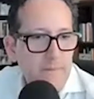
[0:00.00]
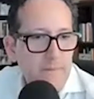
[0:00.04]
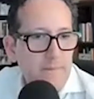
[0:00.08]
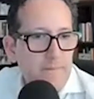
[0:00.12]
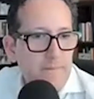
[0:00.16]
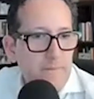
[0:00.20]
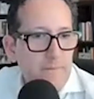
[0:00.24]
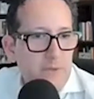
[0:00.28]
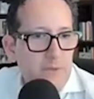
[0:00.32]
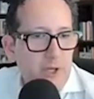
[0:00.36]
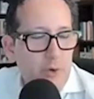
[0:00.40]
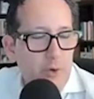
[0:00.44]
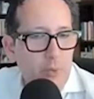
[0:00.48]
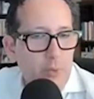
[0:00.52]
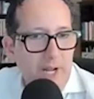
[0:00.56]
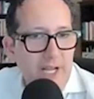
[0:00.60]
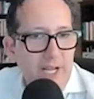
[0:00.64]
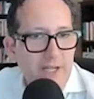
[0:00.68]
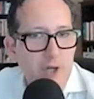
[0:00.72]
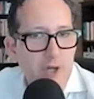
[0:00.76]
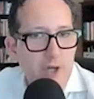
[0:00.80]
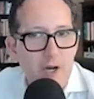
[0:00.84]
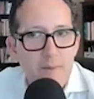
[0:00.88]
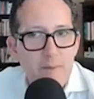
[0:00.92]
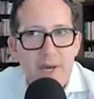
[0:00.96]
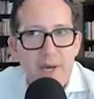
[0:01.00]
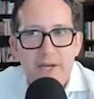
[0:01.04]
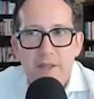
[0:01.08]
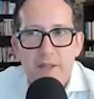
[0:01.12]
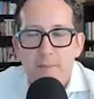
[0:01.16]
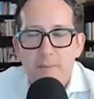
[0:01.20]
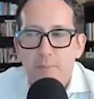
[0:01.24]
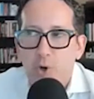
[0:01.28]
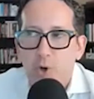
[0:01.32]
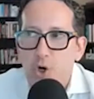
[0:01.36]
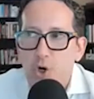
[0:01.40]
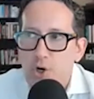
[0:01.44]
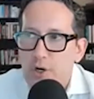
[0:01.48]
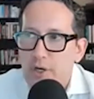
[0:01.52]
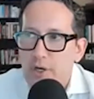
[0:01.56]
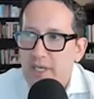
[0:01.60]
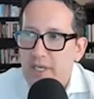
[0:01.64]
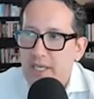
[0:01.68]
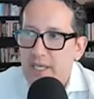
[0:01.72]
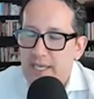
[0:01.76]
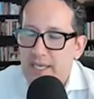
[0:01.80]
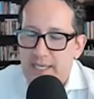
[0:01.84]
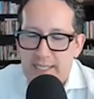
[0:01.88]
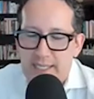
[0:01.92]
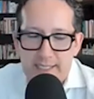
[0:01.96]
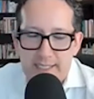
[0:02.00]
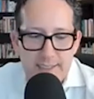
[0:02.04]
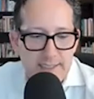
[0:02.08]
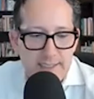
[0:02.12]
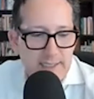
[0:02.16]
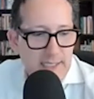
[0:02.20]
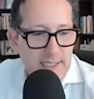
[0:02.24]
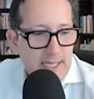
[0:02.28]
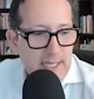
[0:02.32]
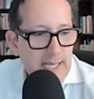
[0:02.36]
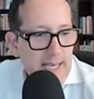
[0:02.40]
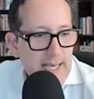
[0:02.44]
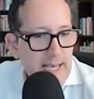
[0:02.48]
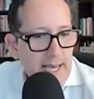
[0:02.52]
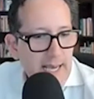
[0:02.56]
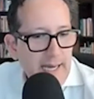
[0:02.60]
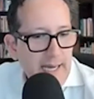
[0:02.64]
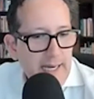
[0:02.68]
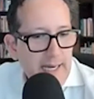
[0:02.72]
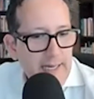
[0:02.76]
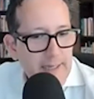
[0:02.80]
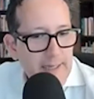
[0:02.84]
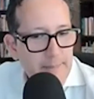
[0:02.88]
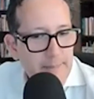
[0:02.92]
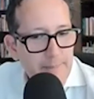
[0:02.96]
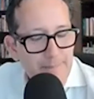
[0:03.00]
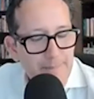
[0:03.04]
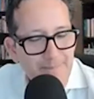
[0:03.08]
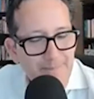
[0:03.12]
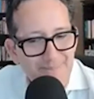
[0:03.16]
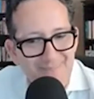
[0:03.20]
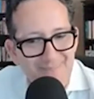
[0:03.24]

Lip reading: what I talk about in the book is, really